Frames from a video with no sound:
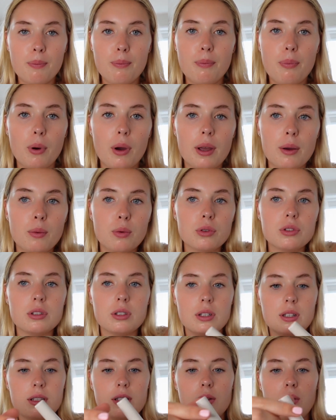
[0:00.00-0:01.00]
But it wasn't
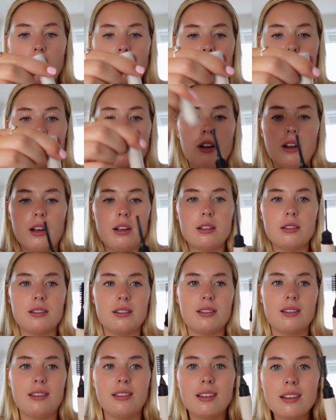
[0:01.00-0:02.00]
until I realised
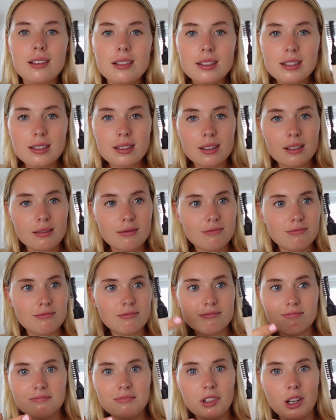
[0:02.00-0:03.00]
this
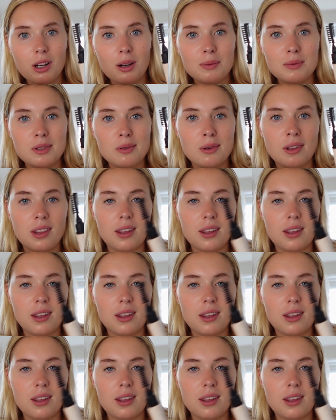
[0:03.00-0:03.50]
comes with